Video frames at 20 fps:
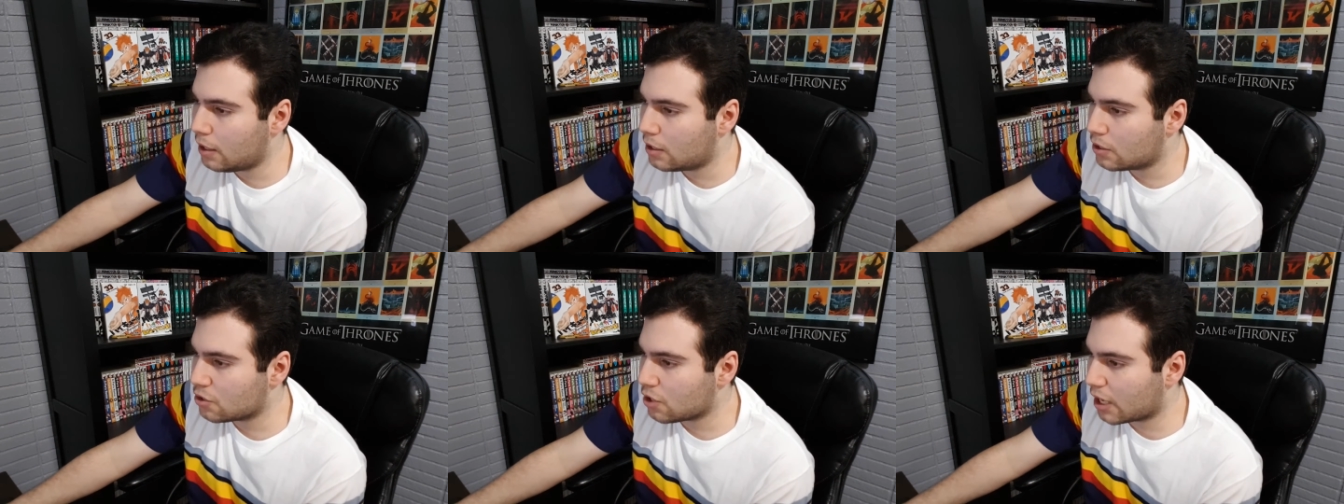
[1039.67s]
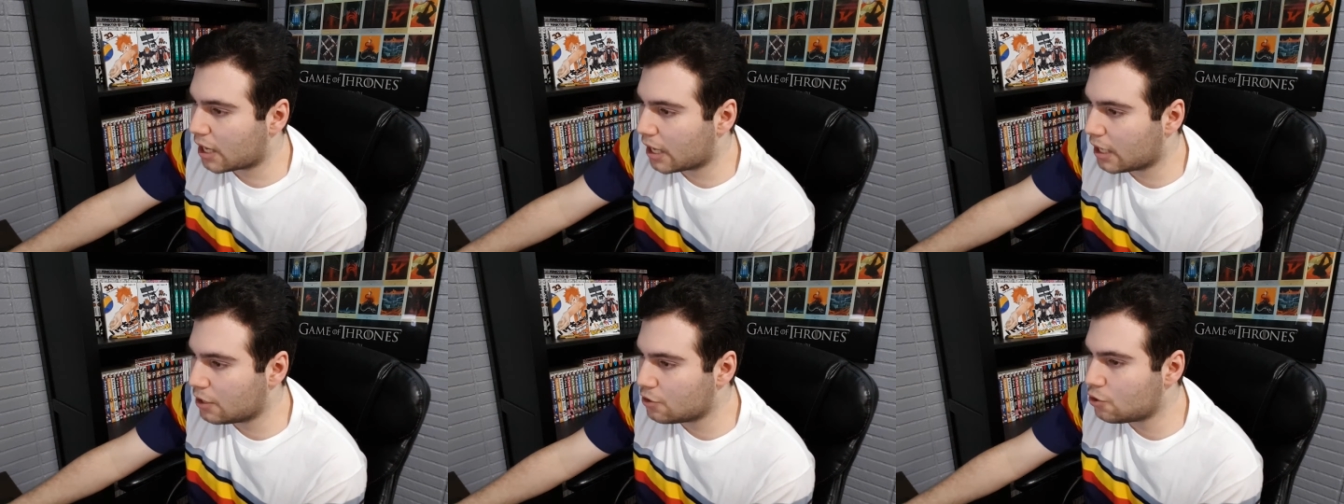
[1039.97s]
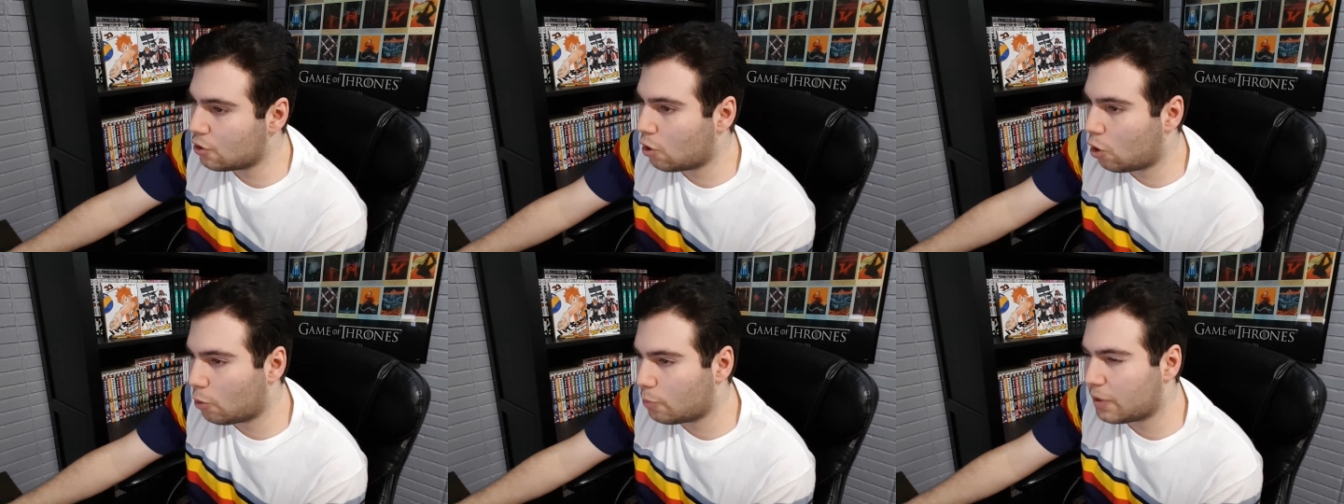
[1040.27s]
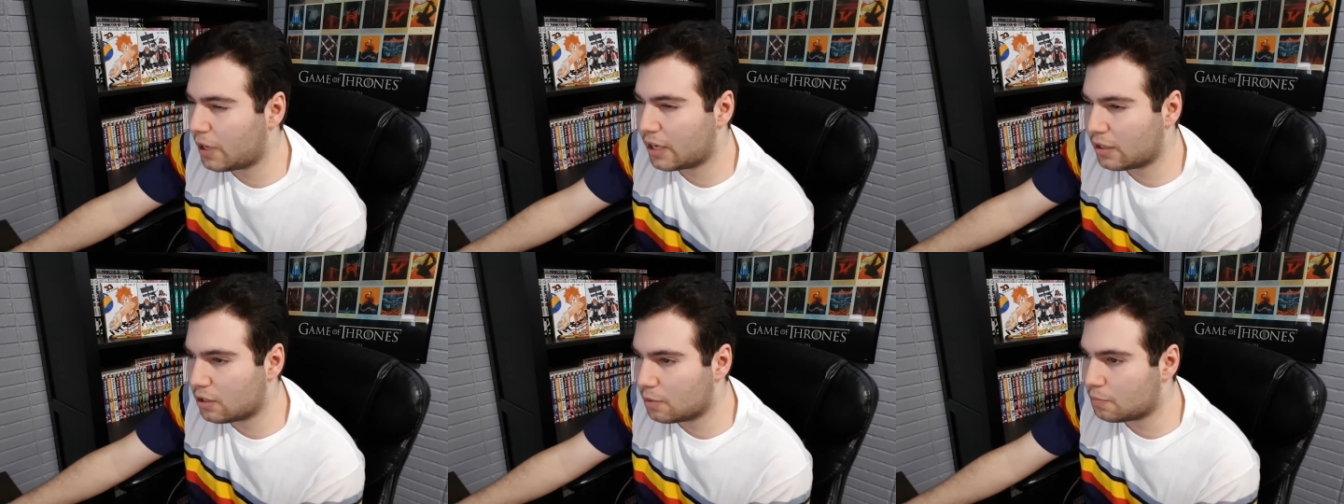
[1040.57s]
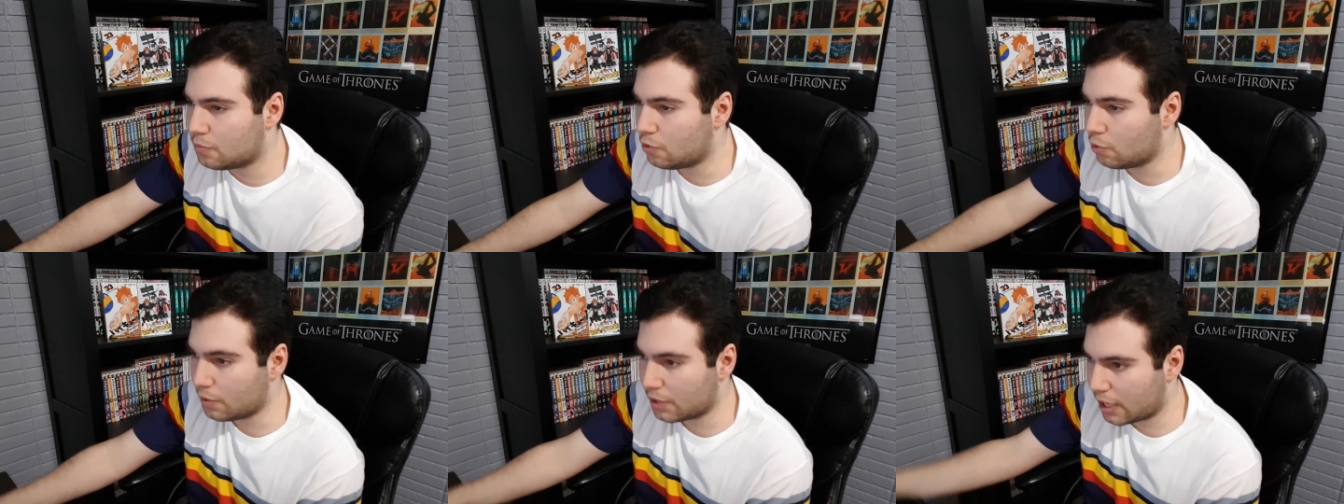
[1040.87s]
So I kind of do hope they end
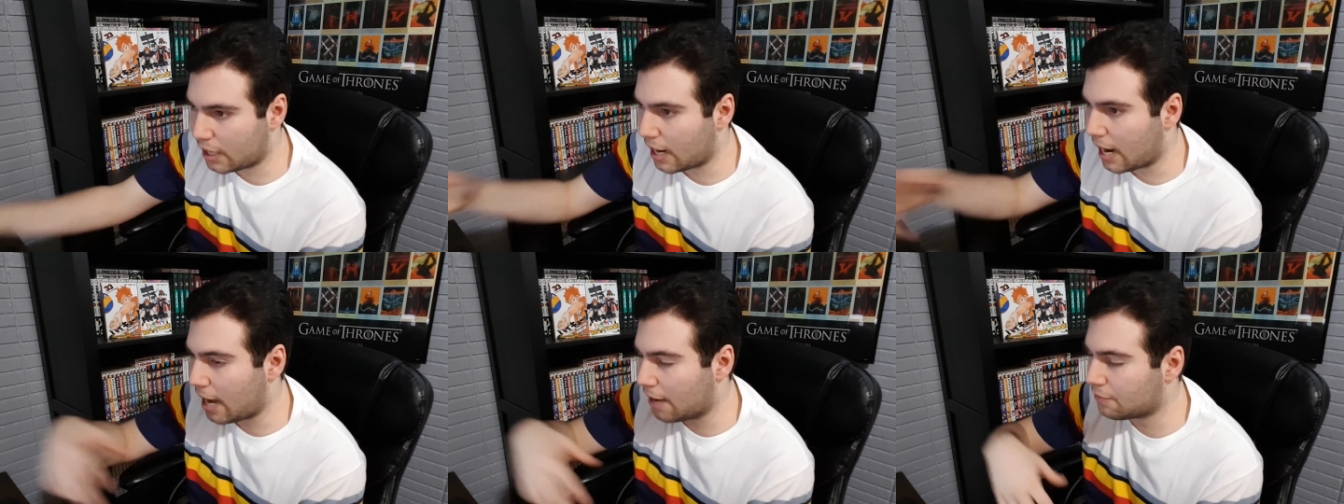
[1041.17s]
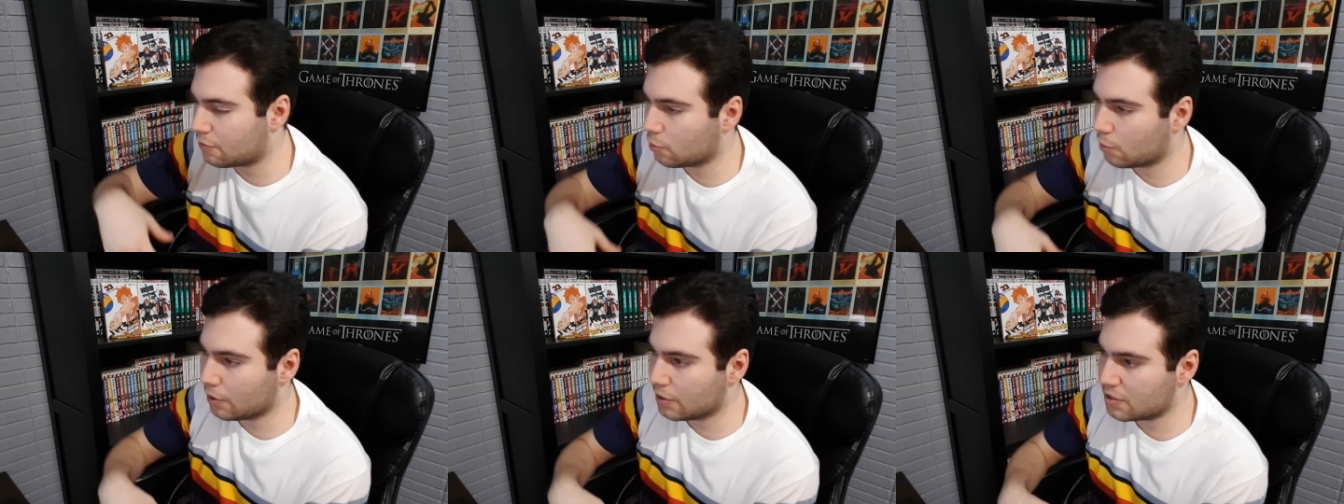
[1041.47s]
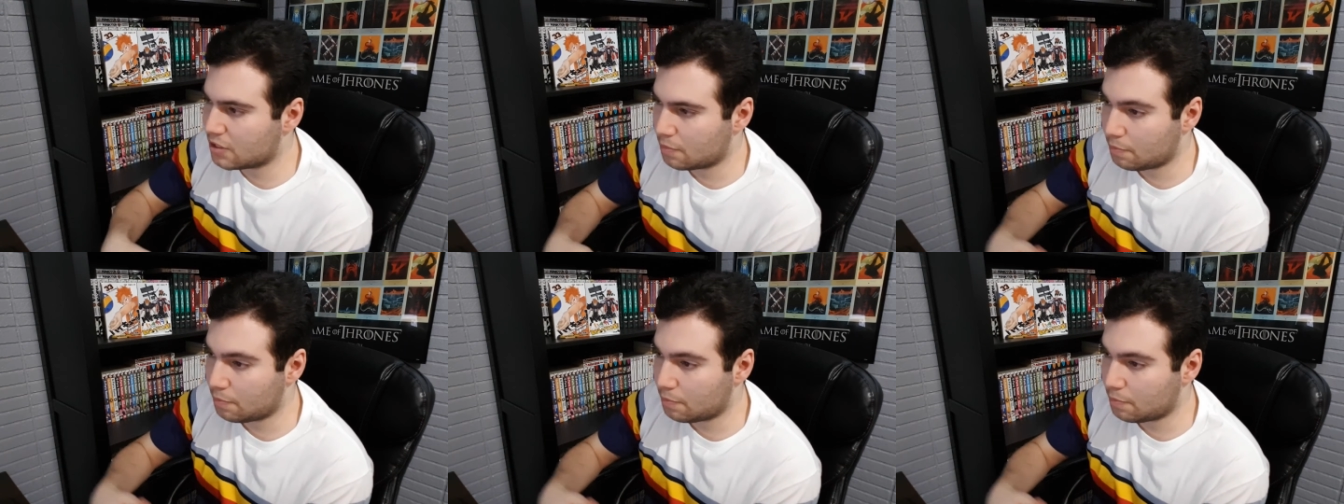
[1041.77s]
up doing that afterwards,